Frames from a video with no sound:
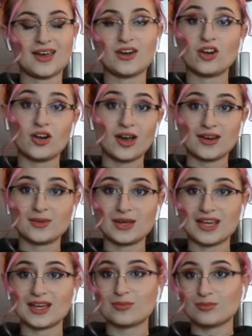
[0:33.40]
don't know how to
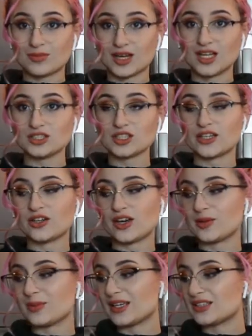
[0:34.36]
make much. I know how
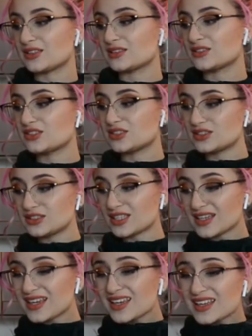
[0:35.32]
to make
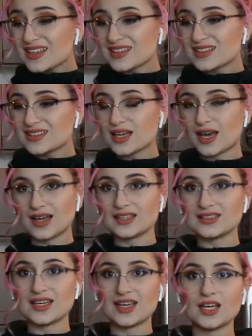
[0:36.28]
chicken,
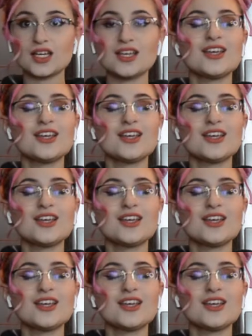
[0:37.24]
kinda.